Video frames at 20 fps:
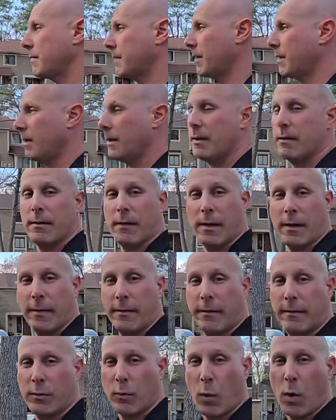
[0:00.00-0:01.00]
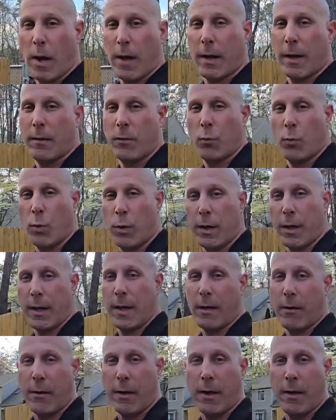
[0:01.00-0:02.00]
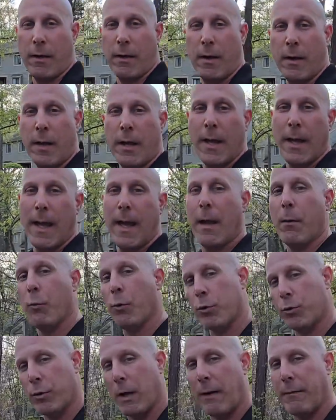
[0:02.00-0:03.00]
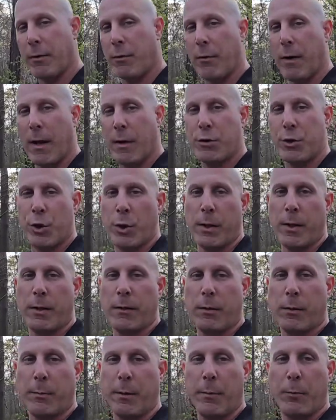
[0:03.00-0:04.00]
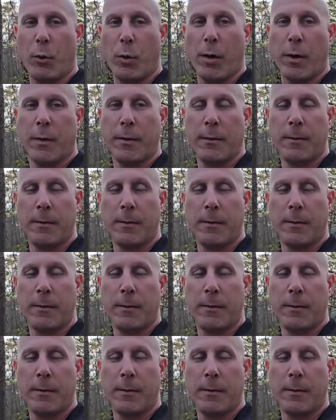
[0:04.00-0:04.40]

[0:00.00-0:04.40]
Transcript: see, nice quiet wooded area, and we'll drive you around, show you a little bit more.